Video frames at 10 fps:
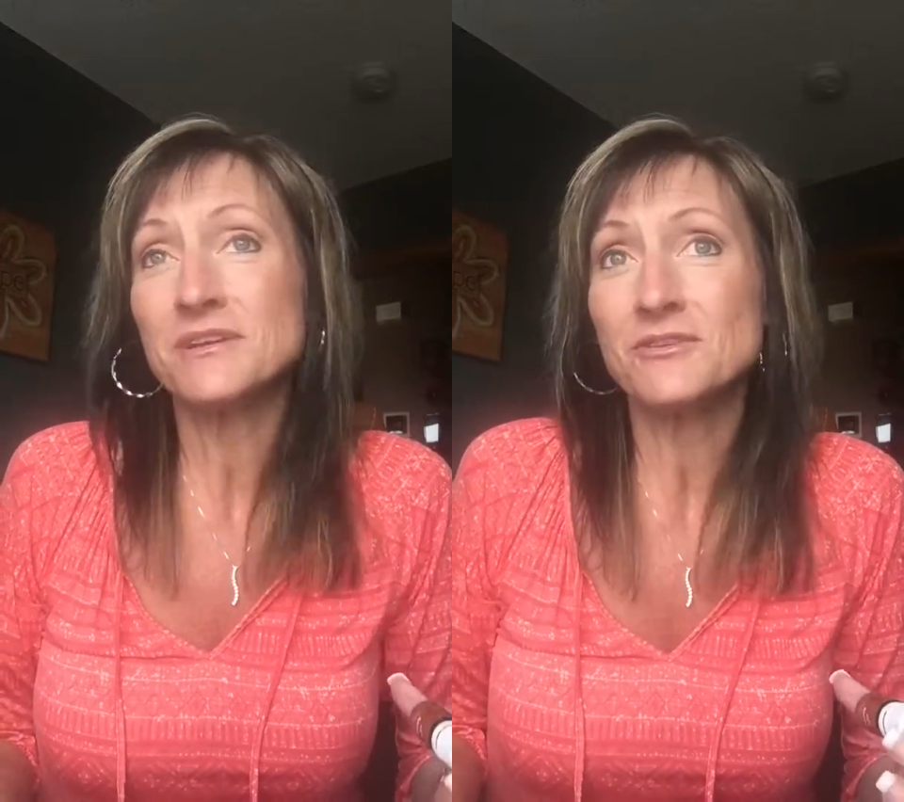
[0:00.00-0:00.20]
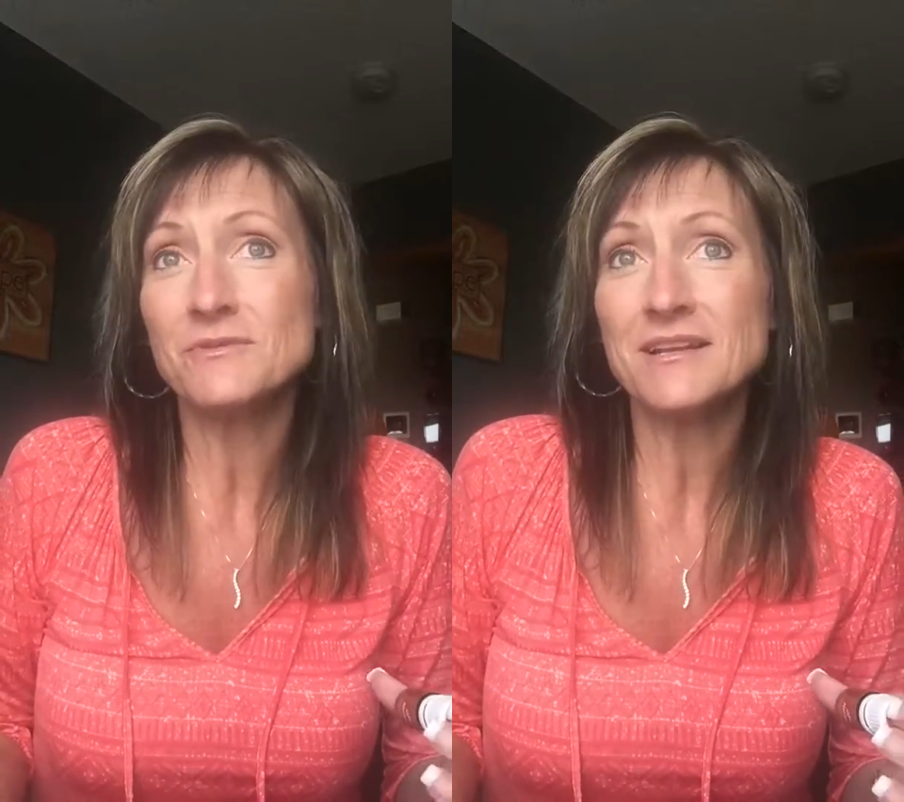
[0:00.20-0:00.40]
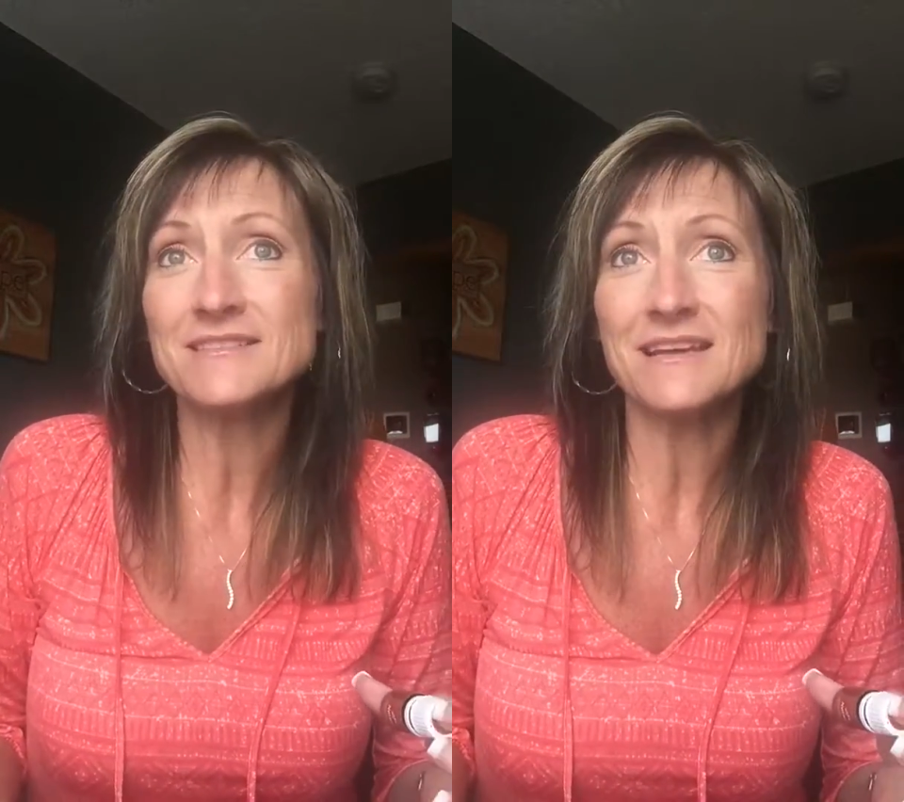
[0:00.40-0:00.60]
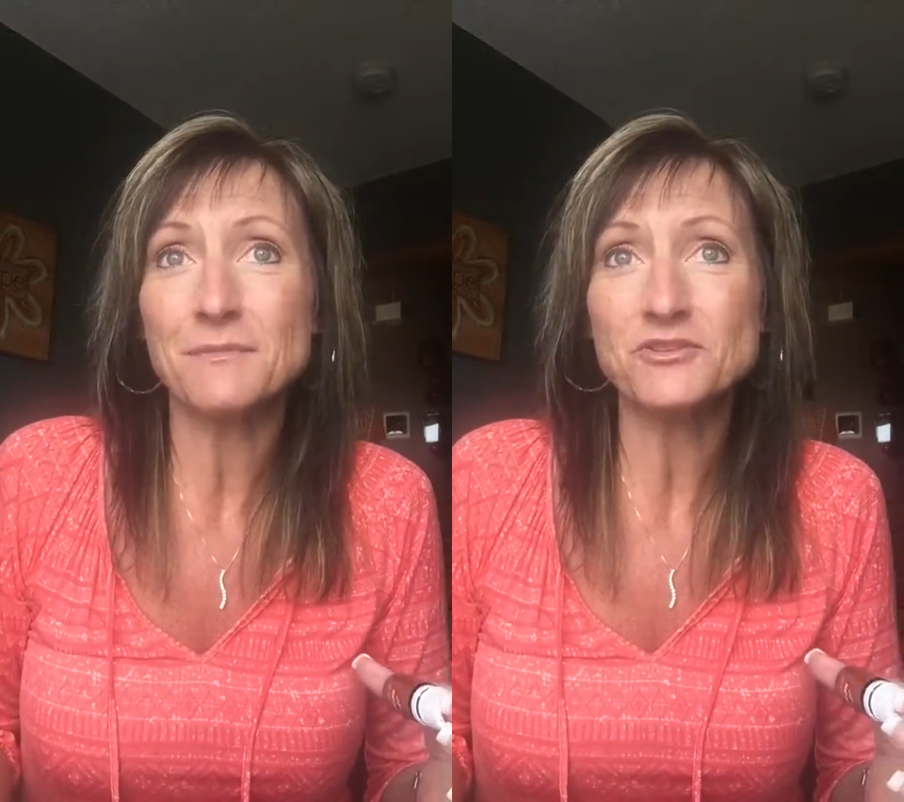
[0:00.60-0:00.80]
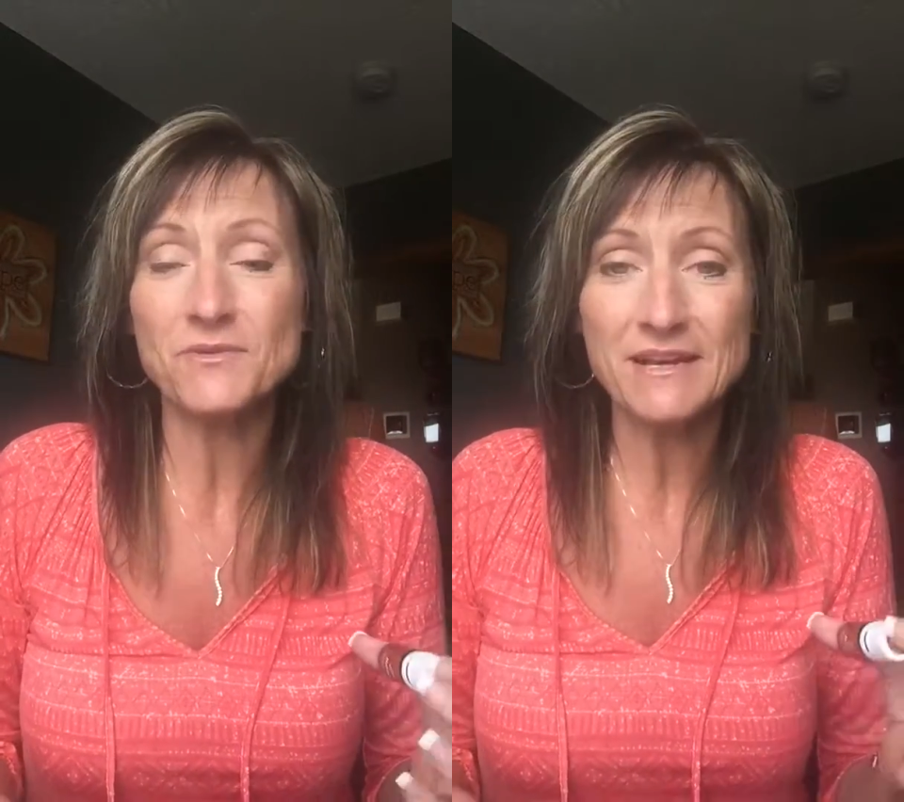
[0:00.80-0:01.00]
you need
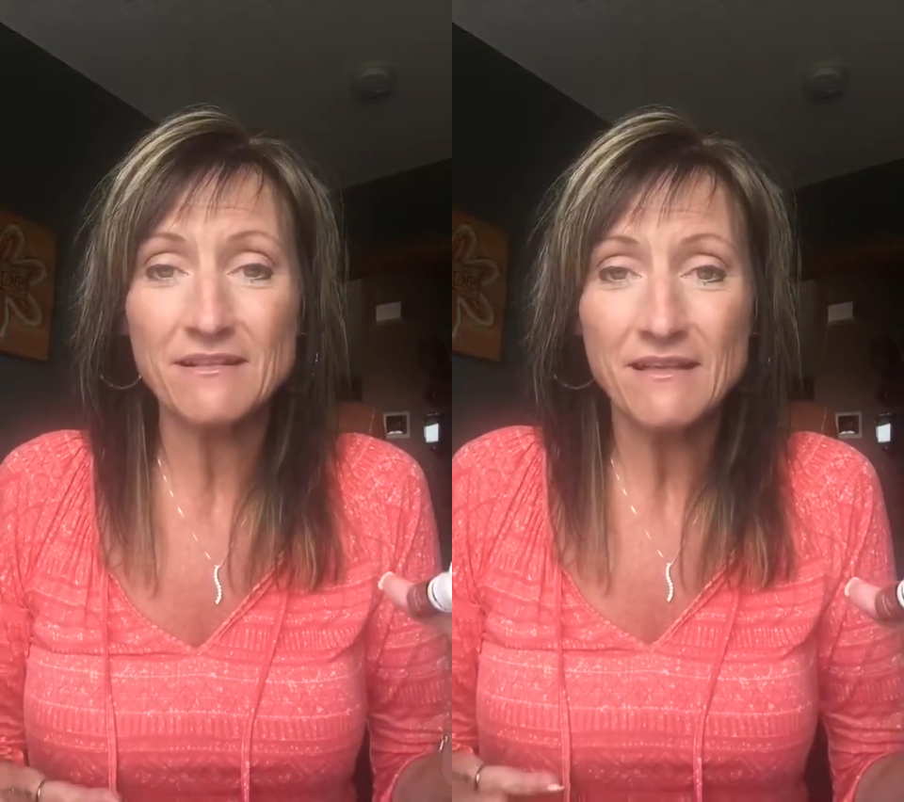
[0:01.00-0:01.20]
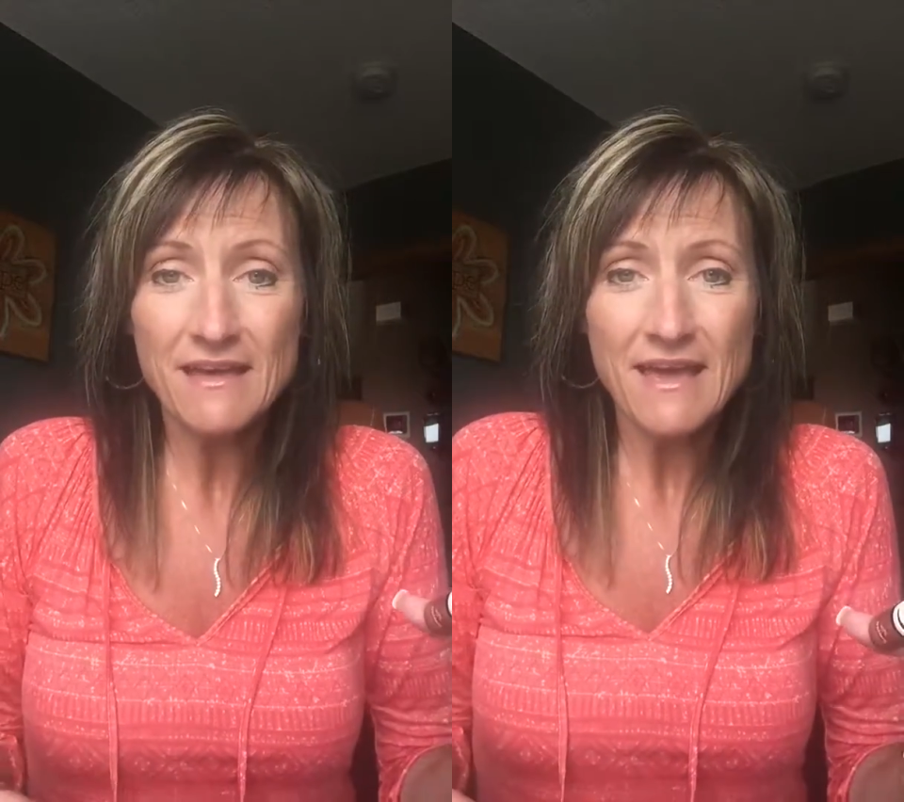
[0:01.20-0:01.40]
some adrenal